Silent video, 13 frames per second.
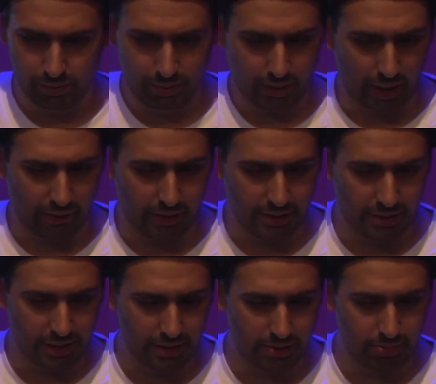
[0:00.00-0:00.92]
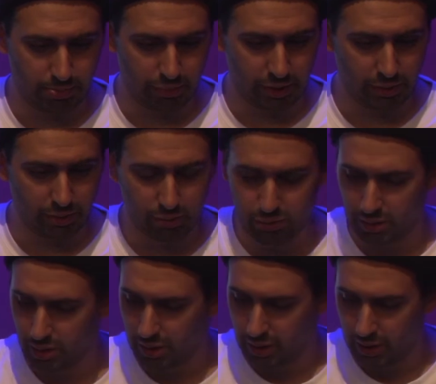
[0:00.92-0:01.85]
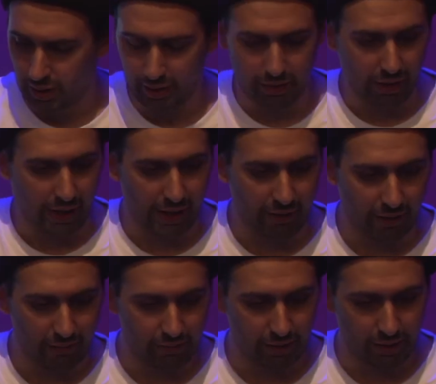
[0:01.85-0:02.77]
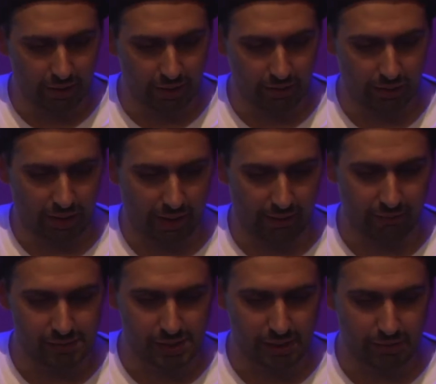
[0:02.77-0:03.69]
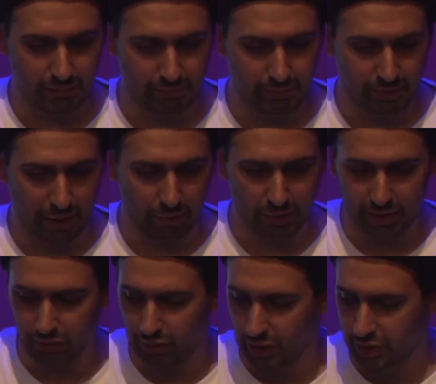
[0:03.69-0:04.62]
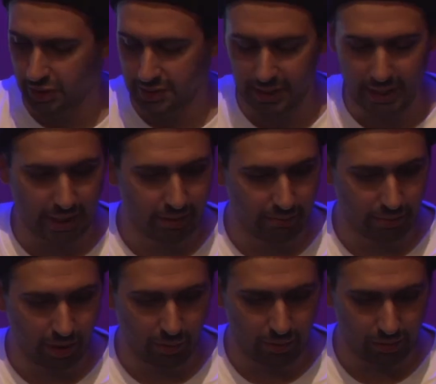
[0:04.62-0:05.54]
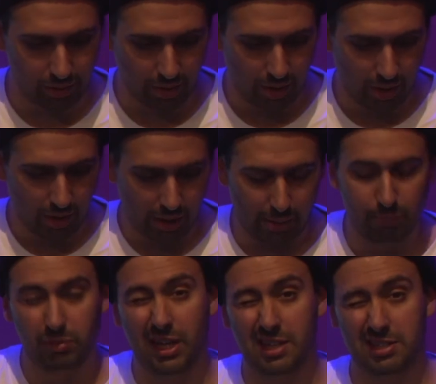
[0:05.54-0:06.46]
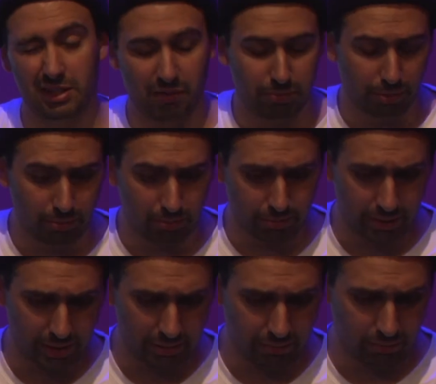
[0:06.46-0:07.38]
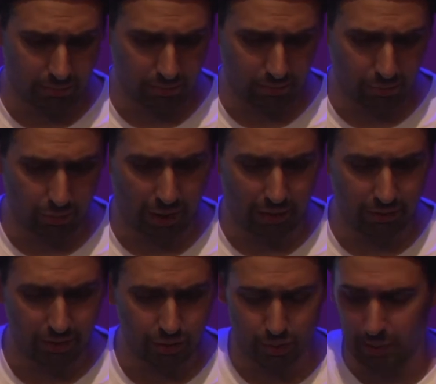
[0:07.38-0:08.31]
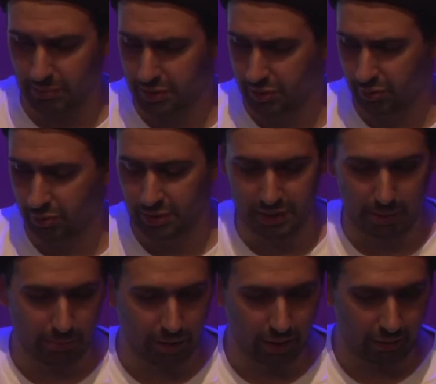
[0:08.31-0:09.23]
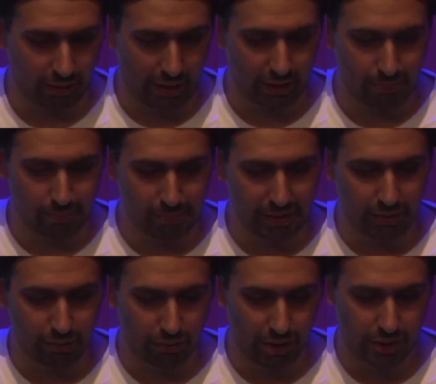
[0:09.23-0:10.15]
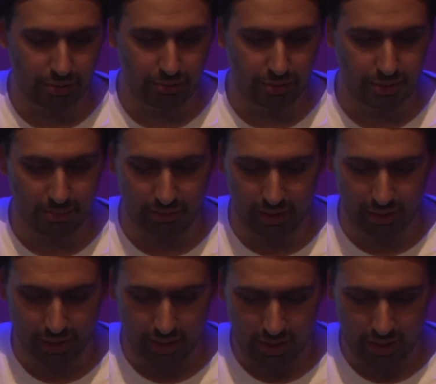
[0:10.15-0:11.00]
Okay, that sounds pretty cool. I don't know how they've done that really crunchy sound. I'm guessing they've probably run the drums through some kind of like bit crusher or something,